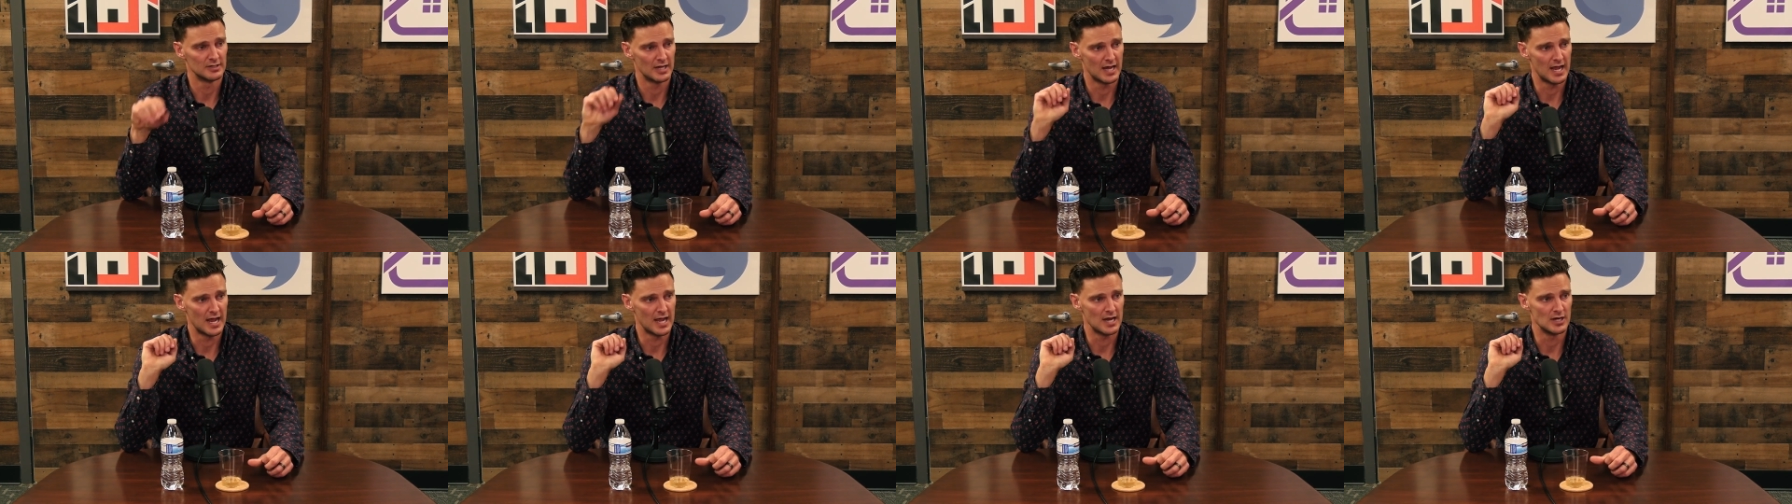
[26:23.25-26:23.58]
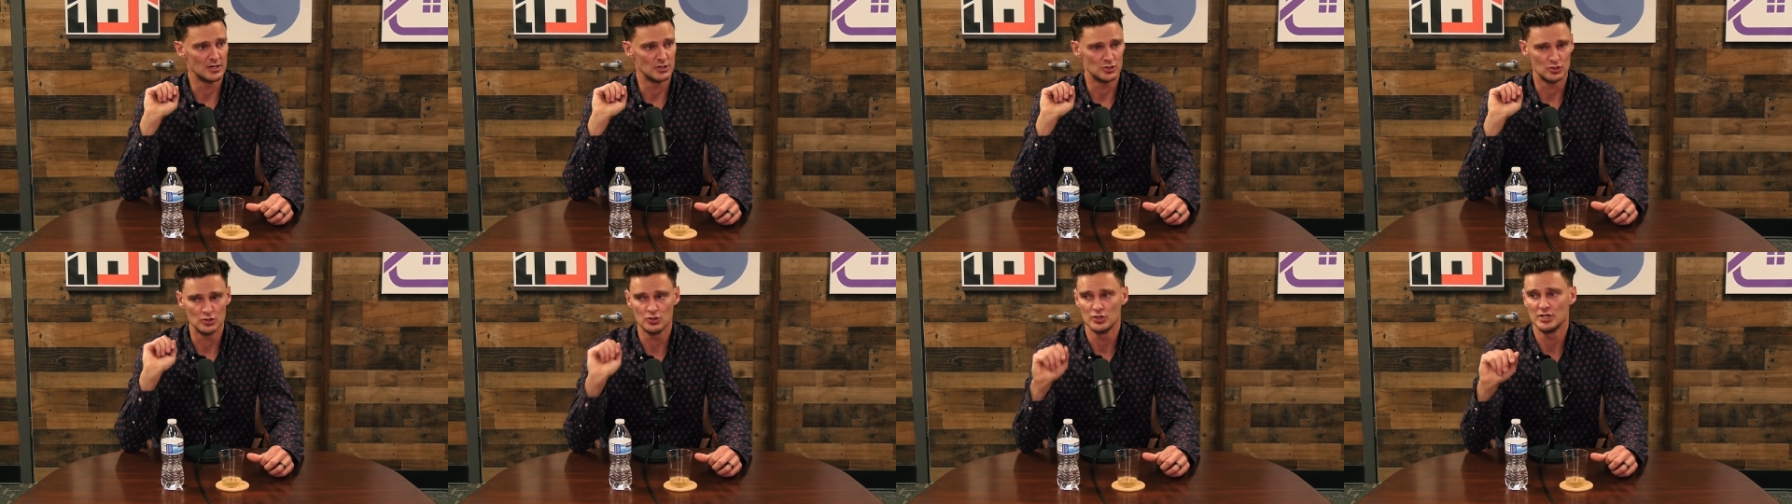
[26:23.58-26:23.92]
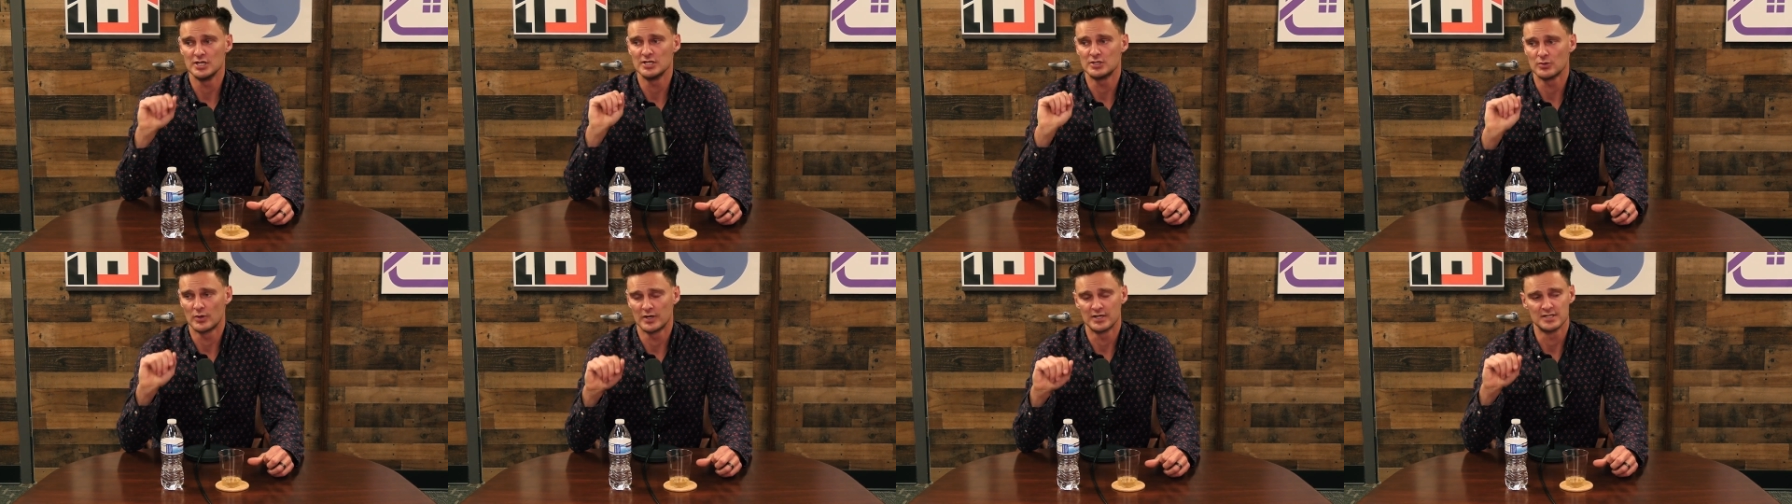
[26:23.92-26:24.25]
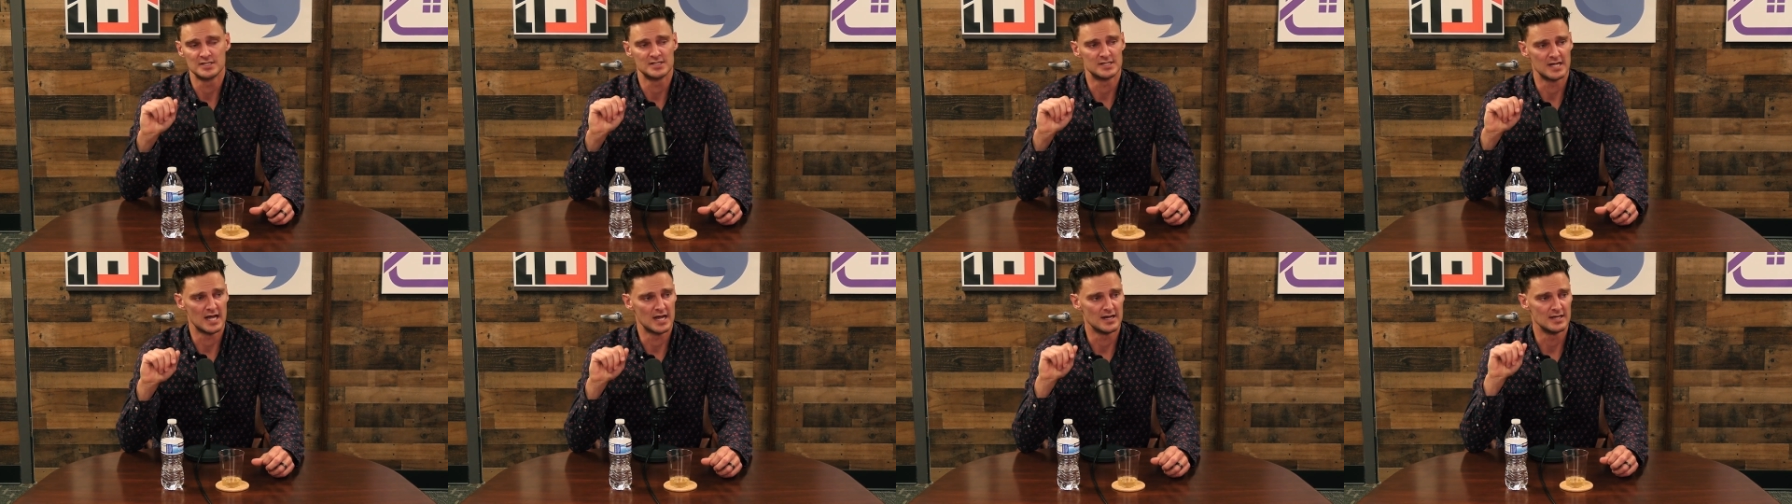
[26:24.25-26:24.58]
and you need to
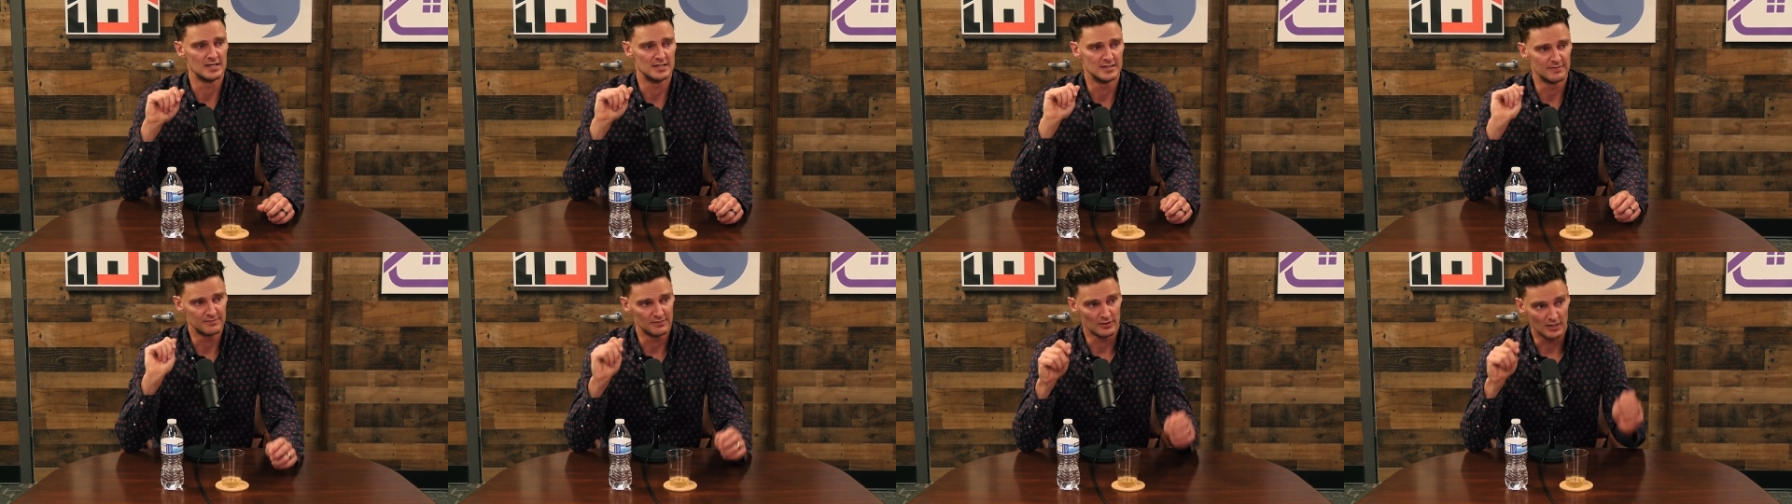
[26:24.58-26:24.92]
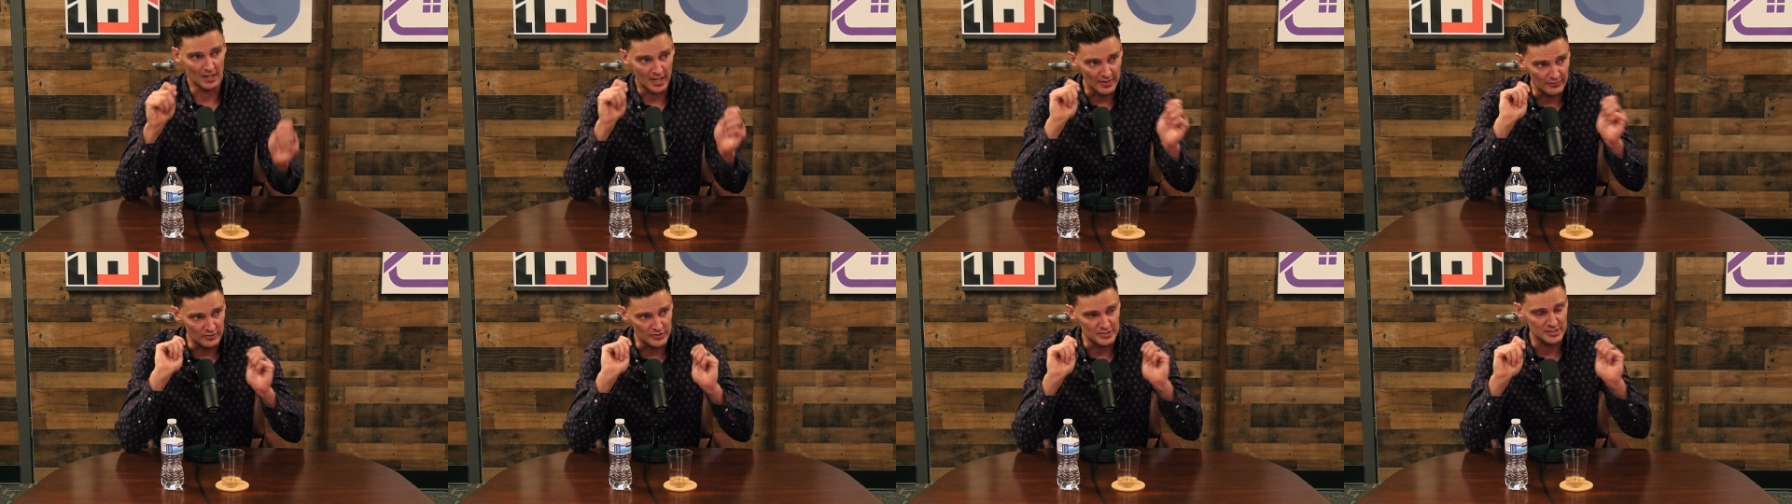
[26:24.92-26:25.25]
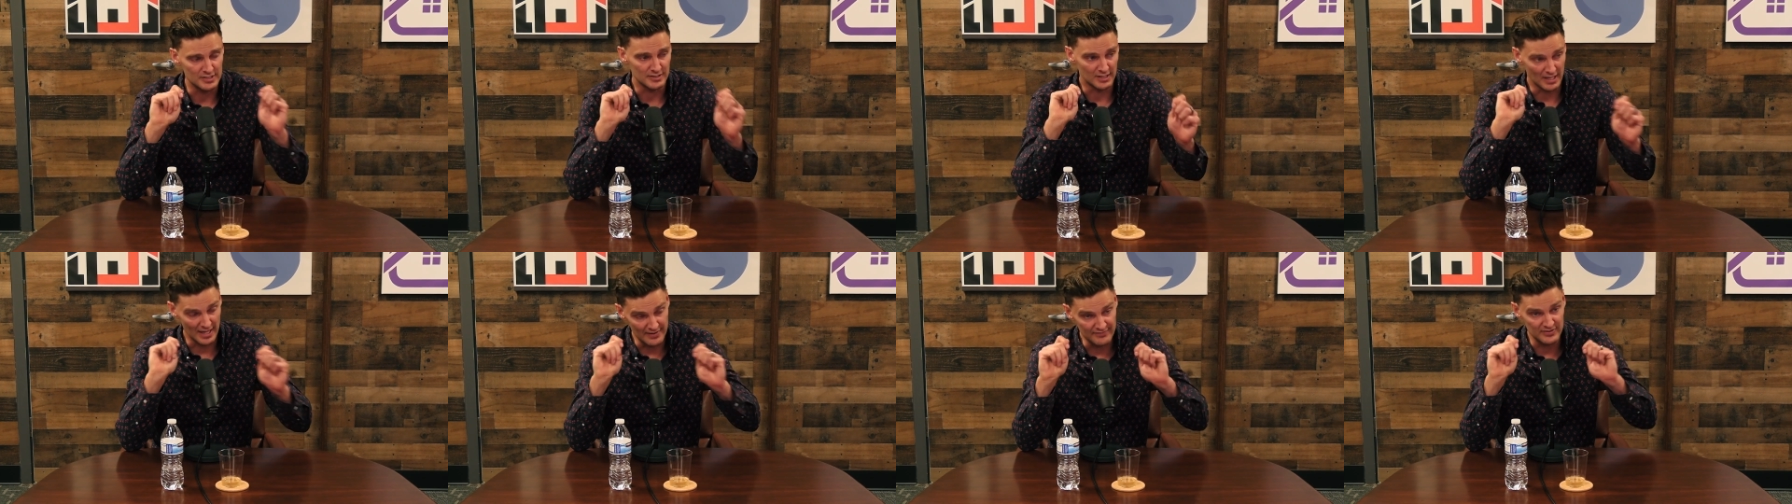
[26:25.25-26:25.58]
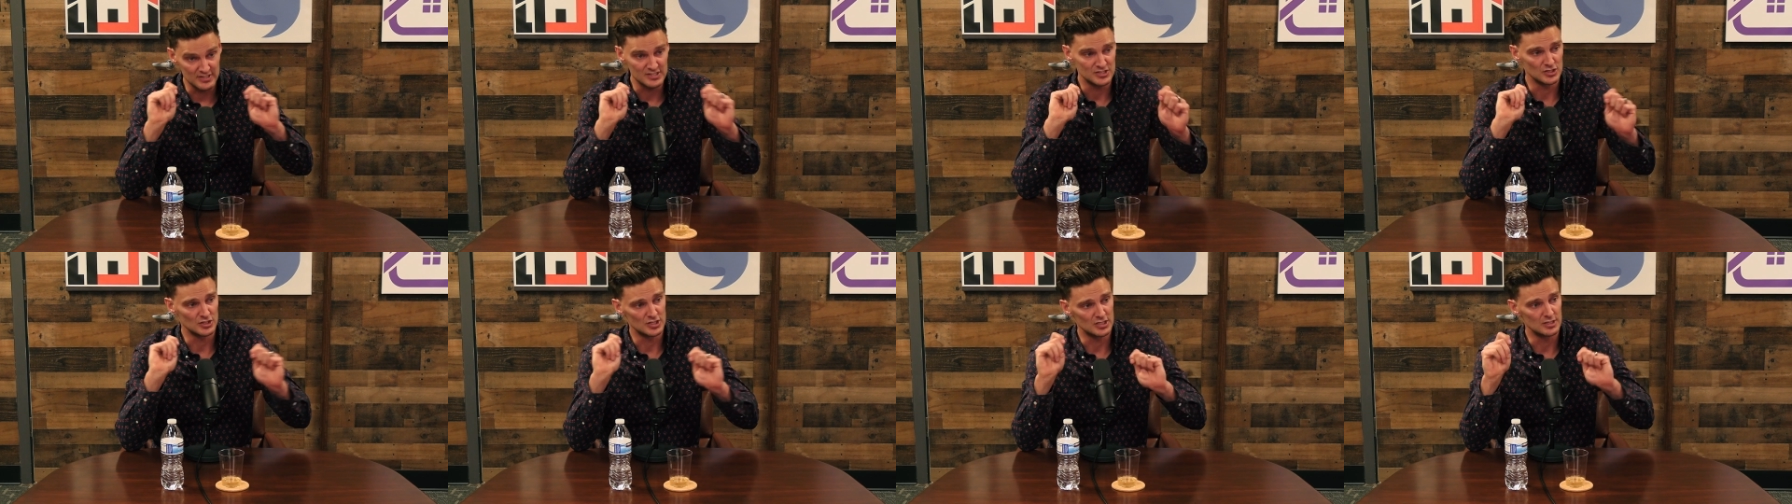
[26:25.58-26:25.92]
understand the different levels
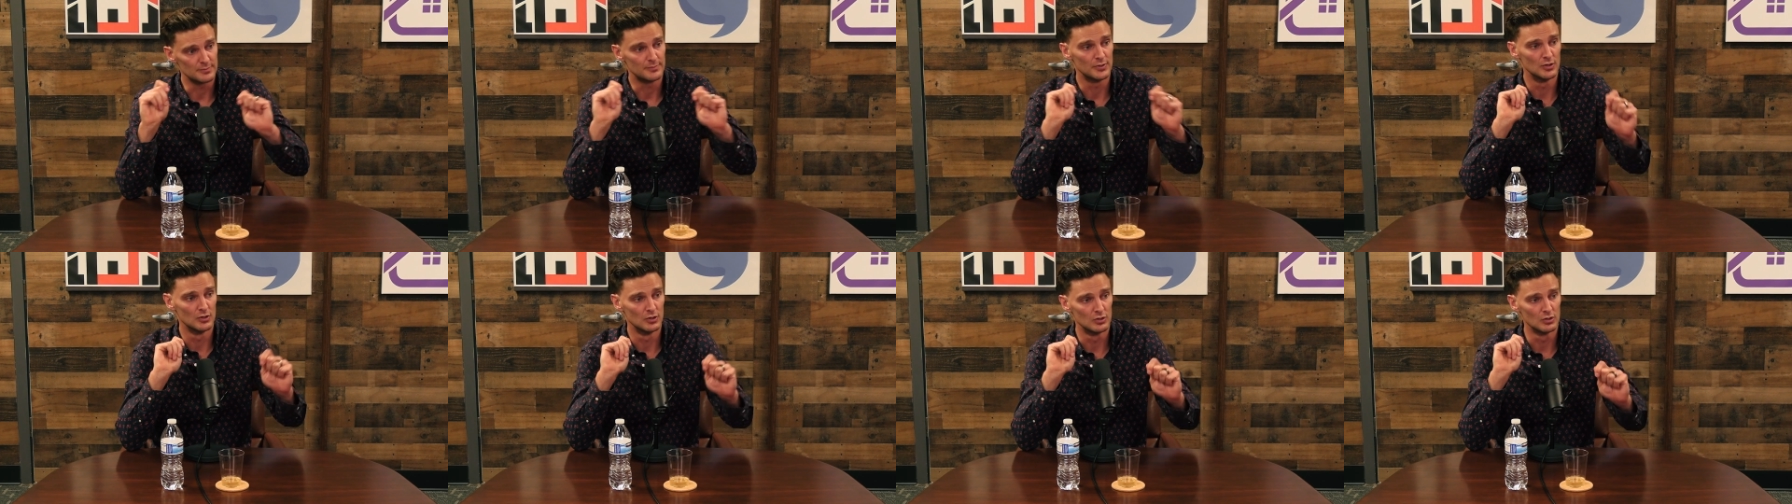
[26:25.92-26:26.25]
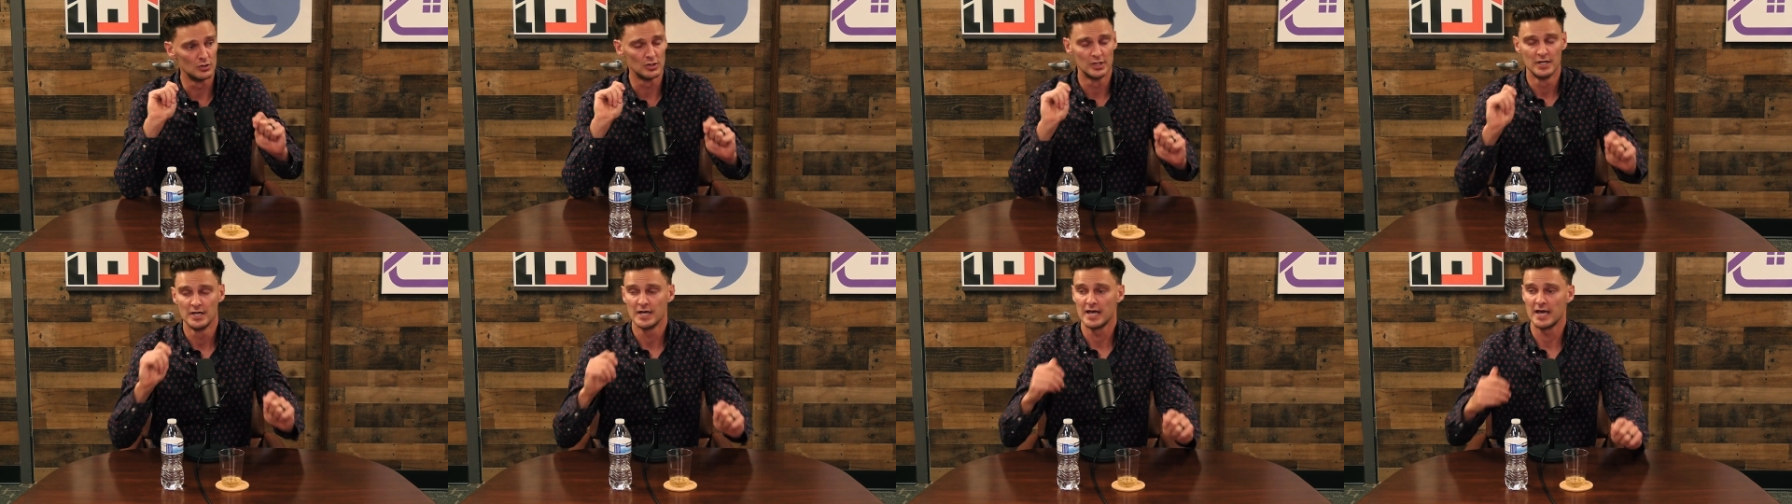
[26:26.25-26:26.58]
levers you need to pull